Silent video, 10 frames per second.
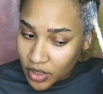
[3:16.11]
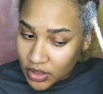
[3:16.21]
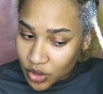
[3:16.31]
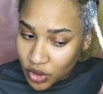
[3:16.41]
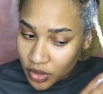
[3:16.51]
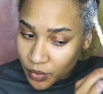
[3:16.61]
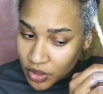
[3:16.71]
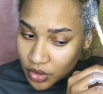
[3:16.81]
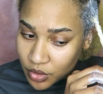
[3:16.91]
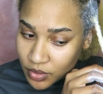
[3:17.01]
Because usually
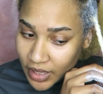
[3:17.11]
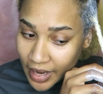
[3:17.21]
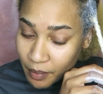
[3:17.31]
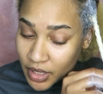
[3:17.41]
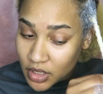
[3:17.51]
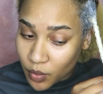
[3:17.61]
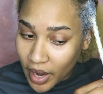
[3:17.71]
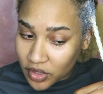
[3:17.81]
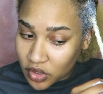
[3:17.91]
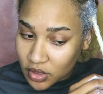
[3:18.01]
when you use like
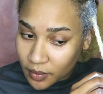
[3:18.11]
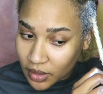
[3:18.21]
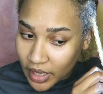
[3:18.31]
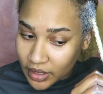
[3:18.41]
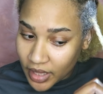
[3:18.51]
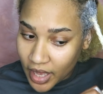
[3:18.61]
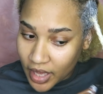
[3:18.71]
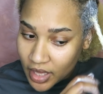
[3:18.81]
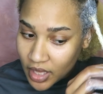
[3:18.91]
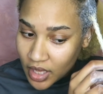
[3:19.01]
beeswax or something like that,